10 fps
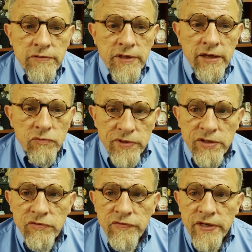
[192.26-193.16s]
That
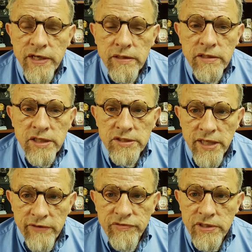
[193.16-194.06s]
real faith is
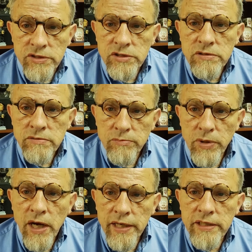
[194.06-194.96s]
evidenced
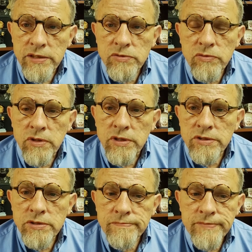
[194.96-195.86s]
by its
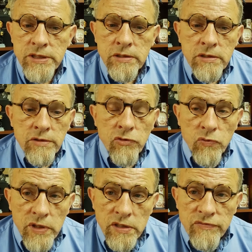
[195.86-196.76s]
works. The
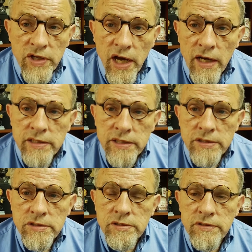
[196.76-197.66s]
will of God
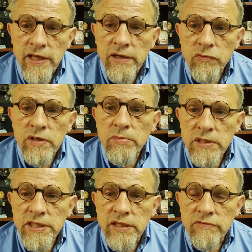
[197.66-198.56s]
is that we
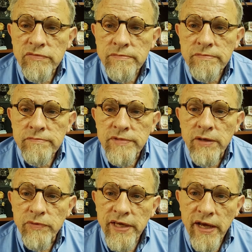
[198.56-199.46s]
believe,
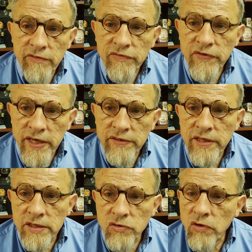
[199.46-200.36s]
that we have faith
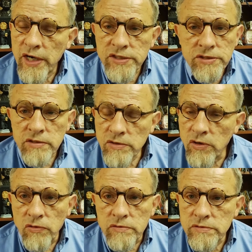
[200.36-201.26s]
in Christ
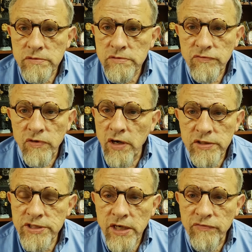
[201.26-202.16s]
alone for our
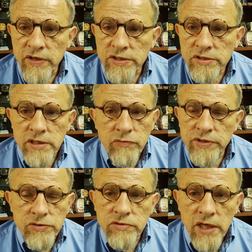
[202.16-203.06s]
salvation, that
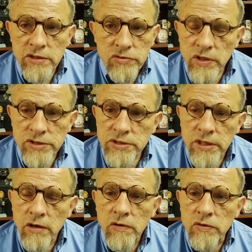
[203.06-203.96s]
we do not trust
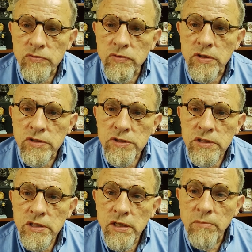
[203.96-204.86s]
in our own works,
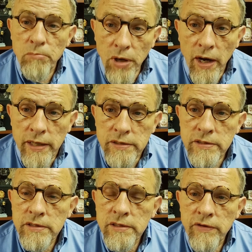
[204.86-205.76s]
but
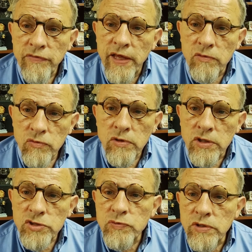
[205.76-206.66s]
that
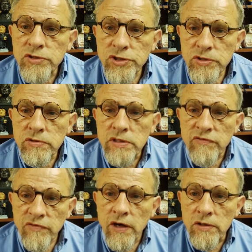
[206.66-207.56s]
works will surely
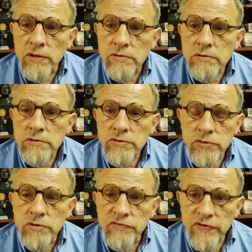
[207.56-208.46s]
follow
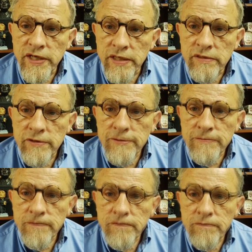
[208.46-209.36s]
true faith.
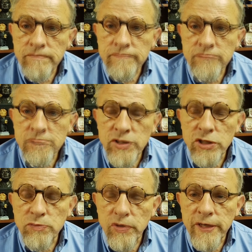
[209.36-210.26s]

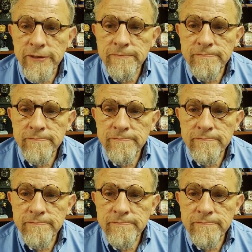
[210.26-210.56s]
Let's pray.